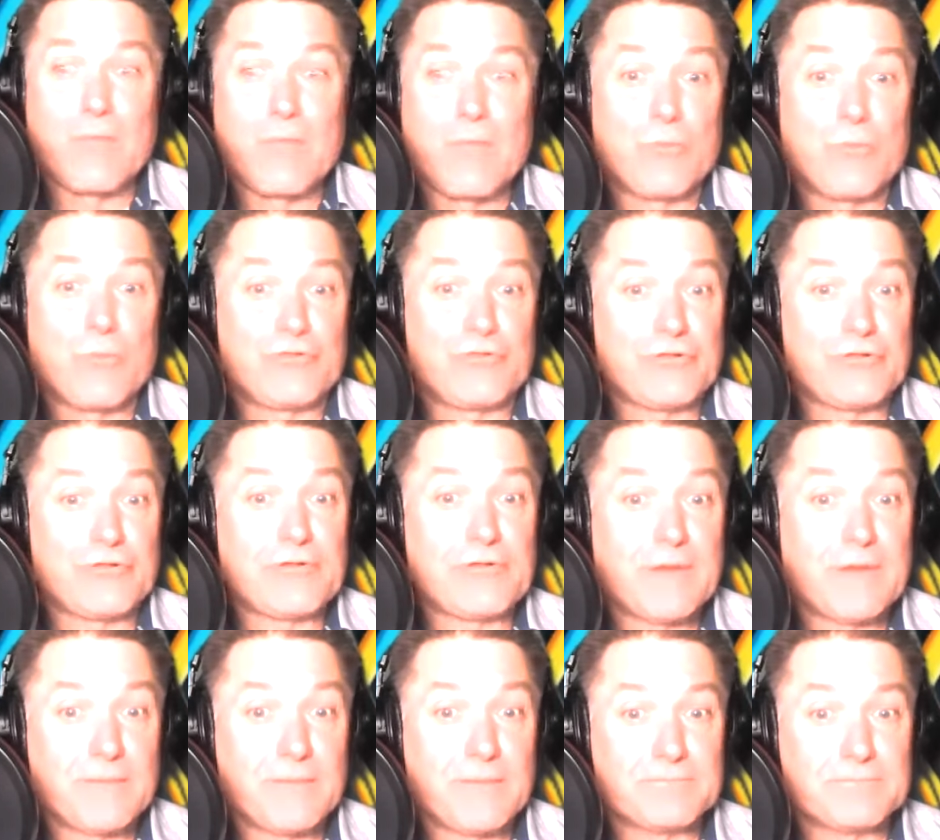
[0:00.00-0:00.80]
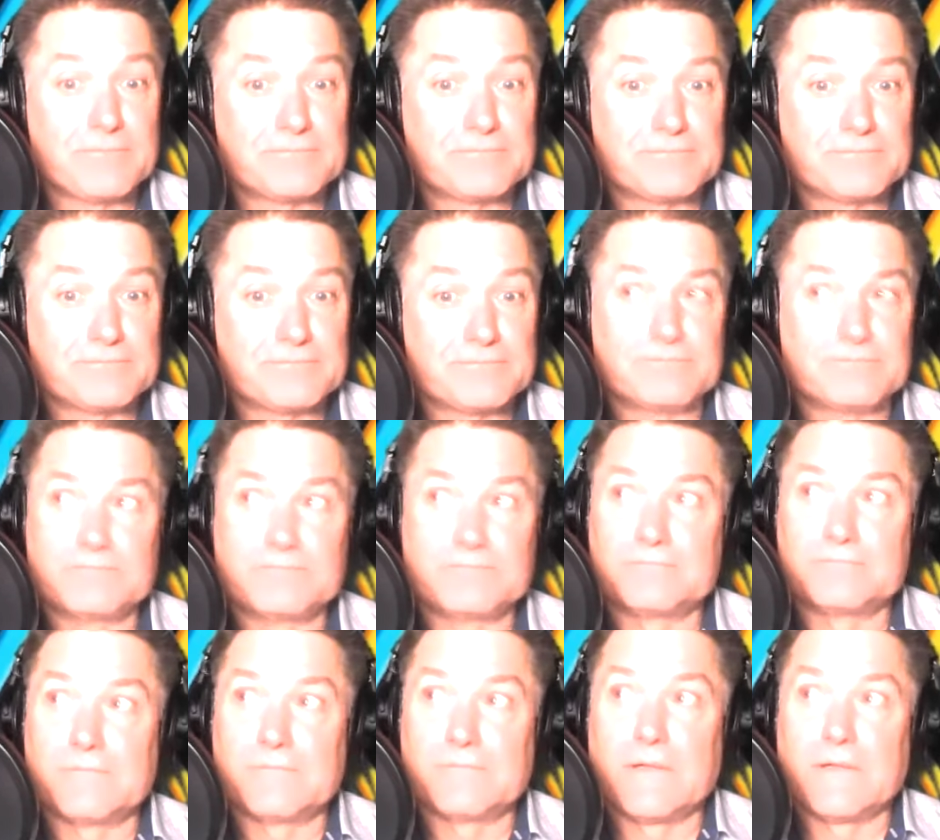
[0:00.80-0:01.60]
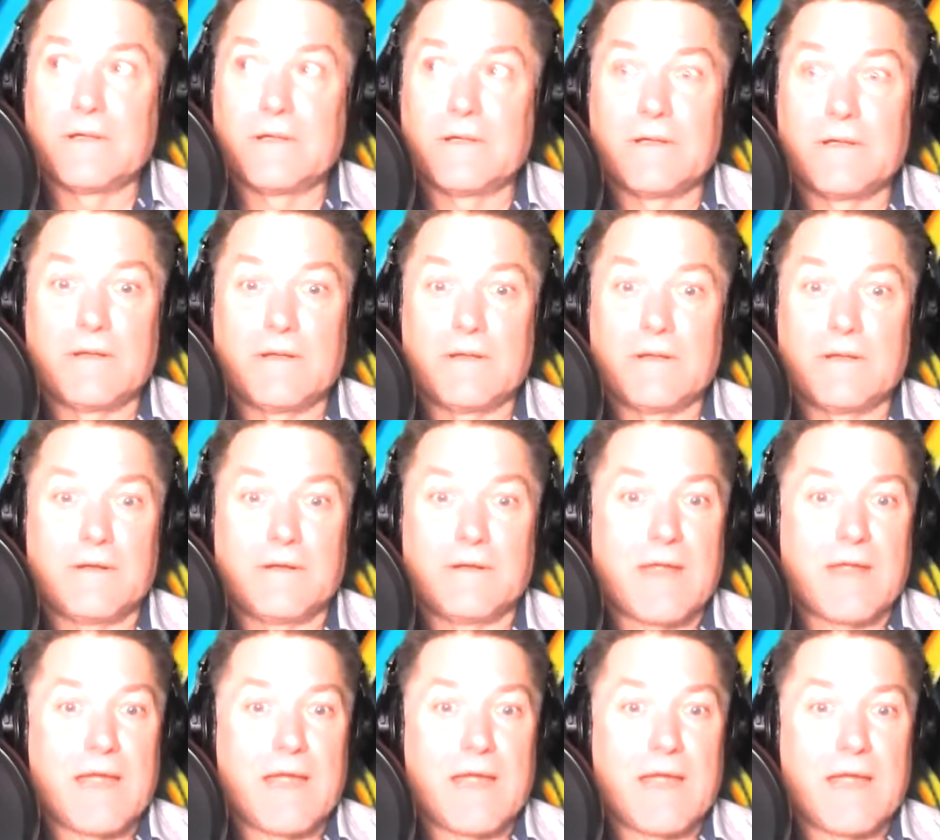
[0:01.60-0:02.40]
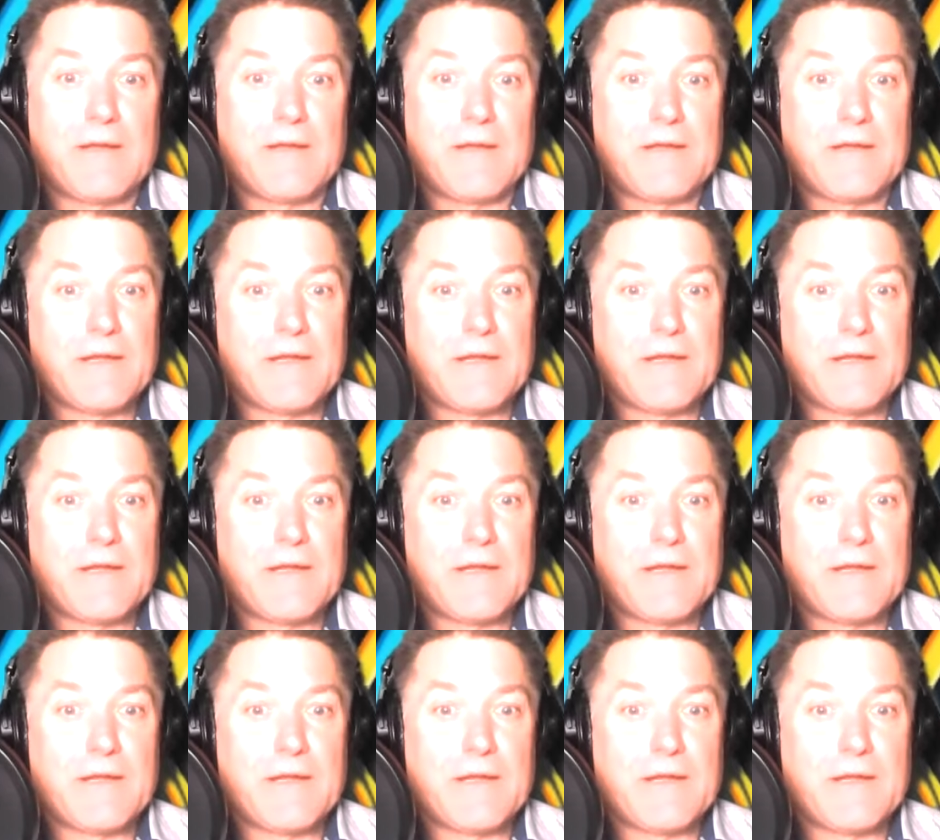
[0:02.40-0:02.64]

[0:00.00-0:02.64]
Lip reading: It's just him and